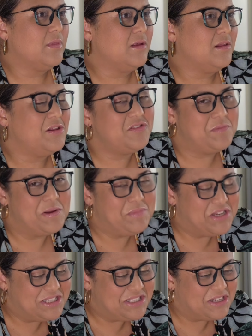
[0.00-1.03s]
this might be
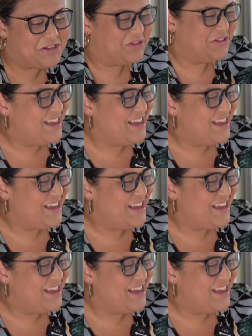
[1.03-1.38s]
intel,